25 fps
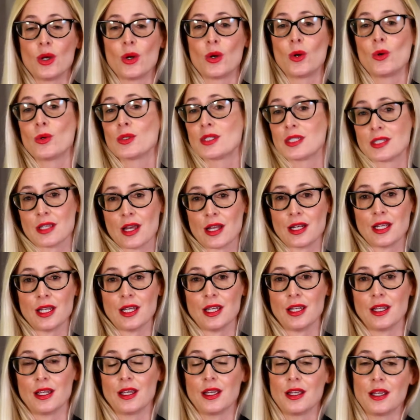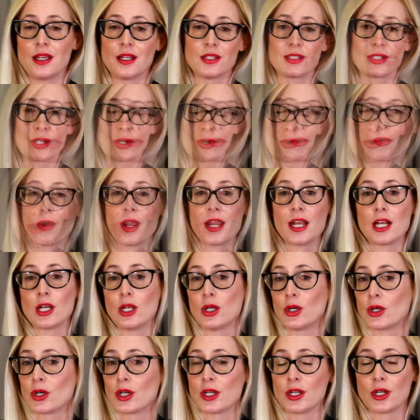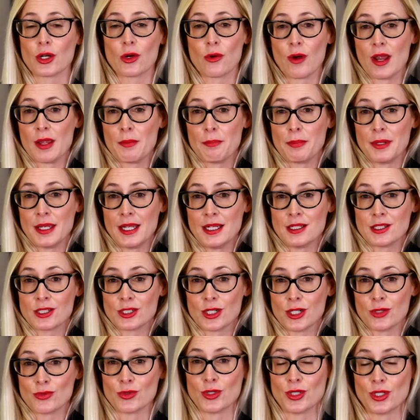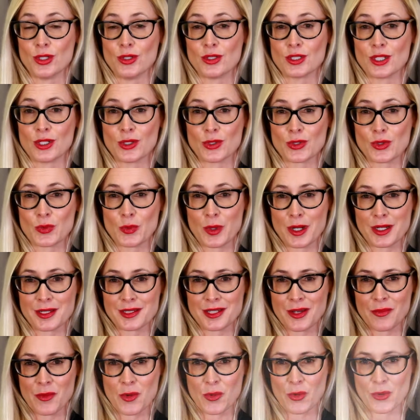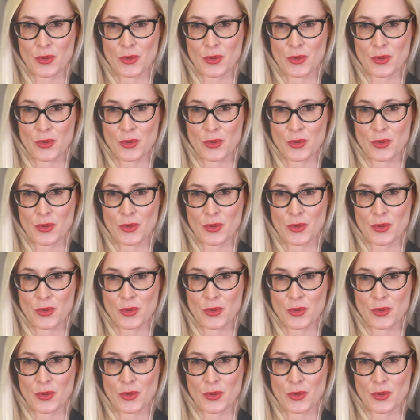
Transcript: or sunny, it's a great look and a great piece to introduce in your spring summer